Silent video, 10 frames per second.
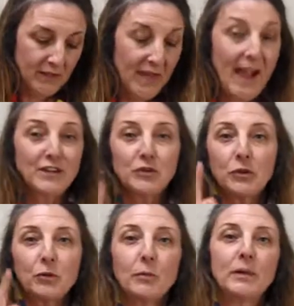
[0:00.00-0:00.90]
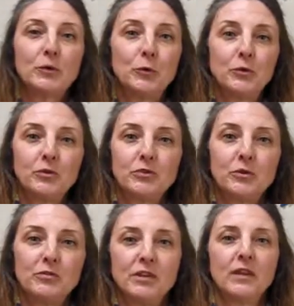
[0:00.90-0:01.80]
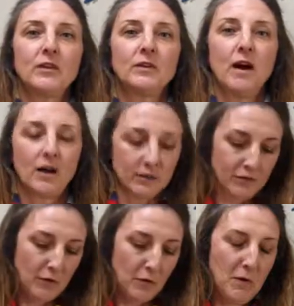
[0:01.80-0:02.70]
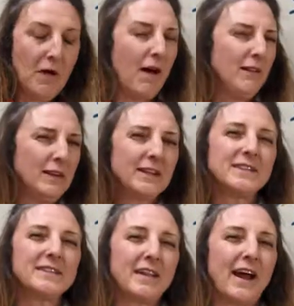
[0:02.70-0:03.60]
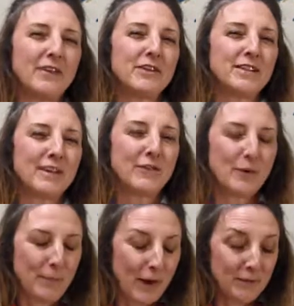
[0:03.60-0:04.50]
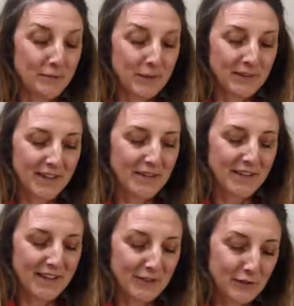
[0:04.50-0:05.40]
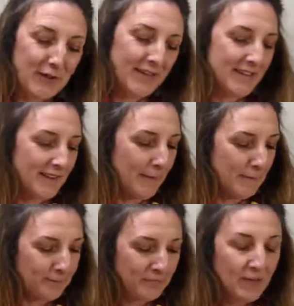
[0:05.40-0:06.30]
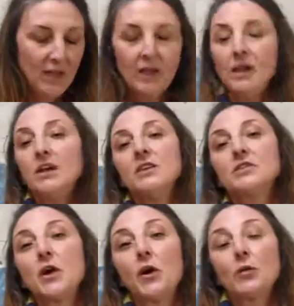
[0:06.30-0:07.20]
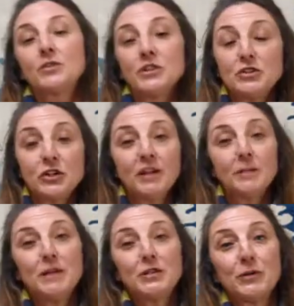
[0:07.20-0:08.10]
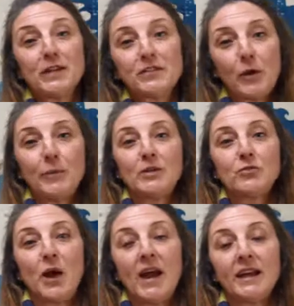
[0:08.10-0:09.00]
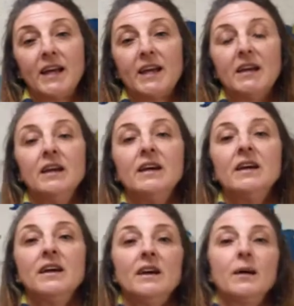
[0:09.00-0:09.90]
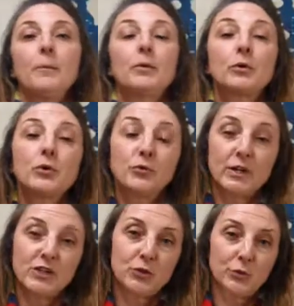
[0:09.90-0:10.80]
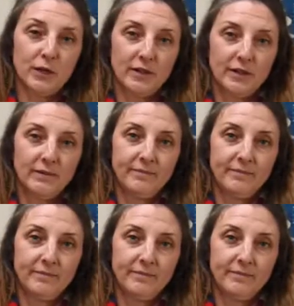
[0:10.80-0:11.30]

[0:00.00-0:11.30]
Actually, it would be cool to do a video log, so I'll look into that if that's ever a possibility. I think that's a great idea. So since you're going to be doing so much writing, proofread your work.